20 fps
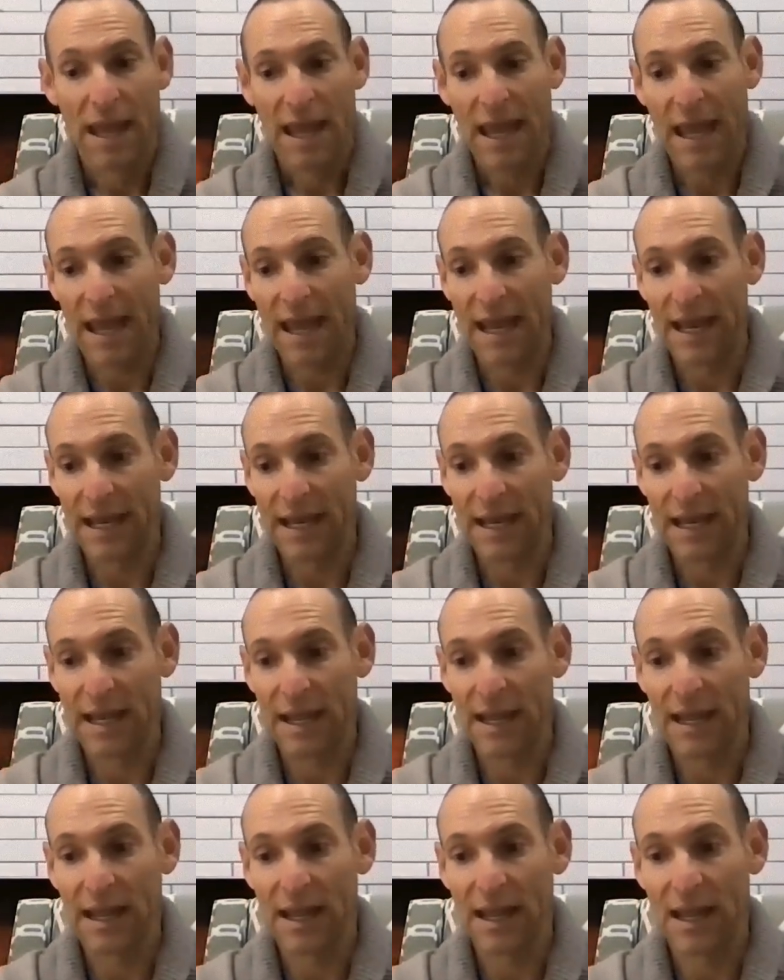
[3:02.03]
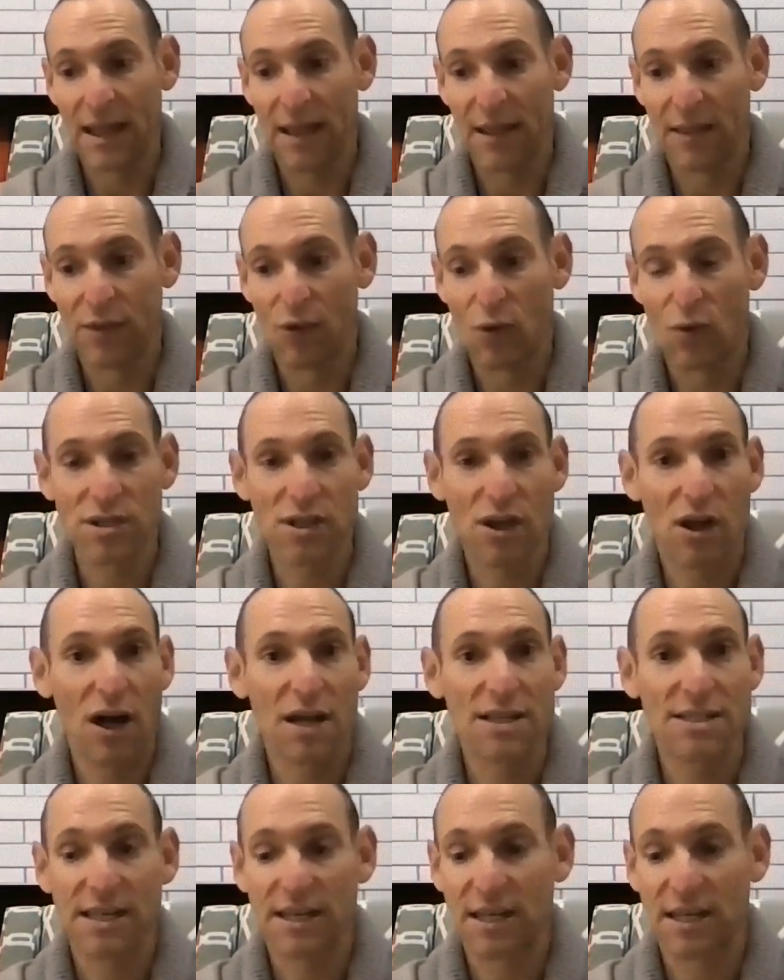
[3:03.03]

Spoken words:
And those costs can